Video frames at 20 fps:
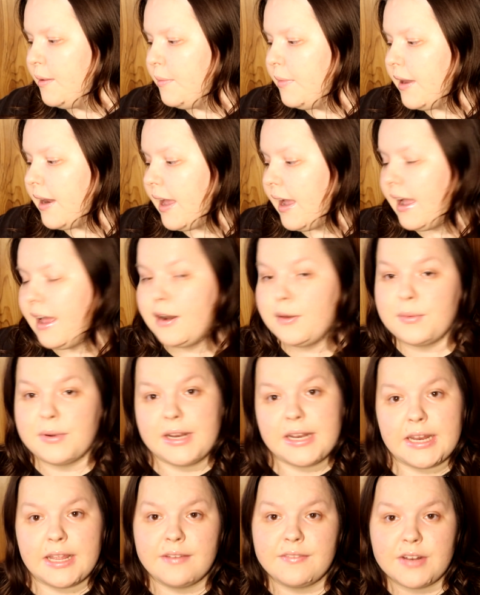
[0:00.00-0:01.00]
But I kind of
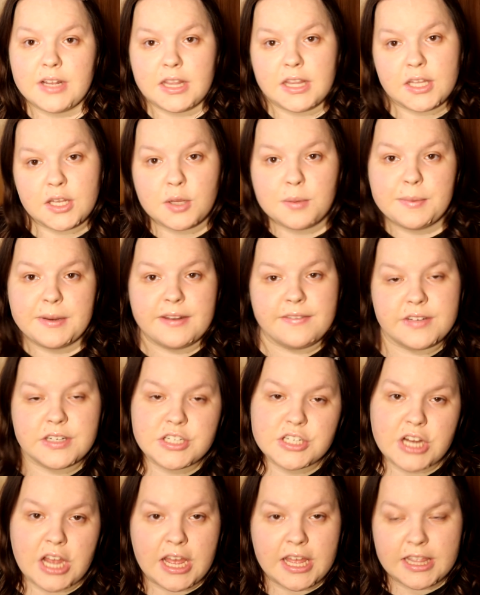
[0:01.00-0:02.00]
wanted to give it a little bit of a
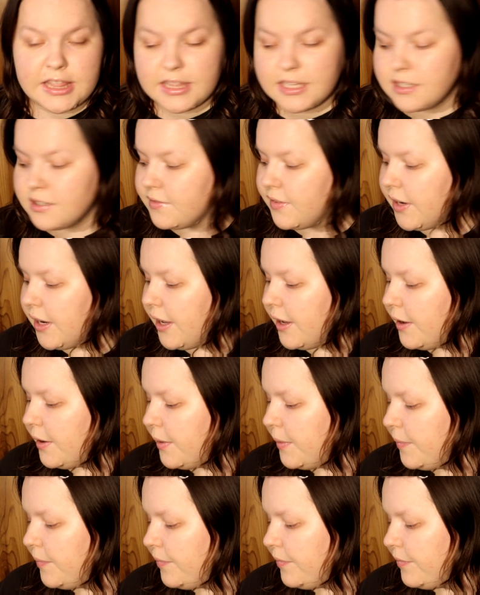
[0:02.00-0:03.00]
shot in this video.